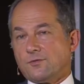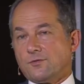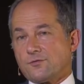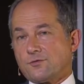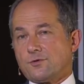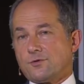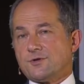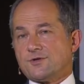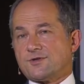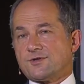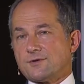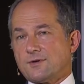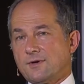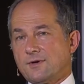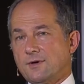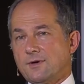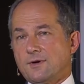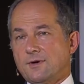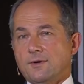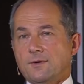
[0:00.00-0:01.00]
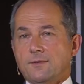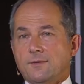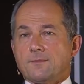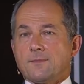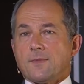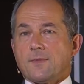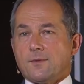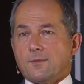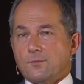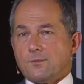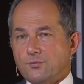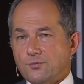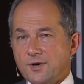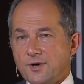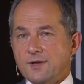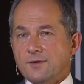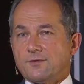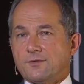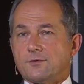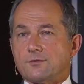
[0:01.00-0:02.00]
to, of course,
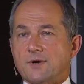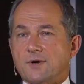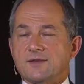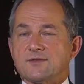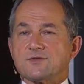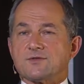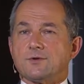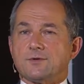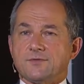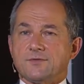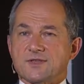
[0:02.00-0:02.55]
bring the right